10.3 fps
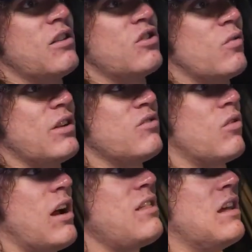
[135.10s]

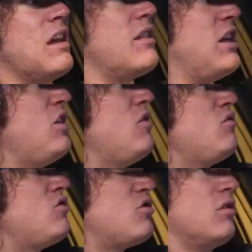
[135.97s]
situation where I think that
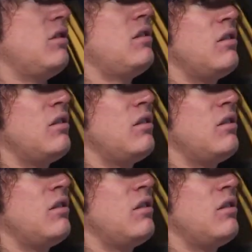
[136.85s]
you should,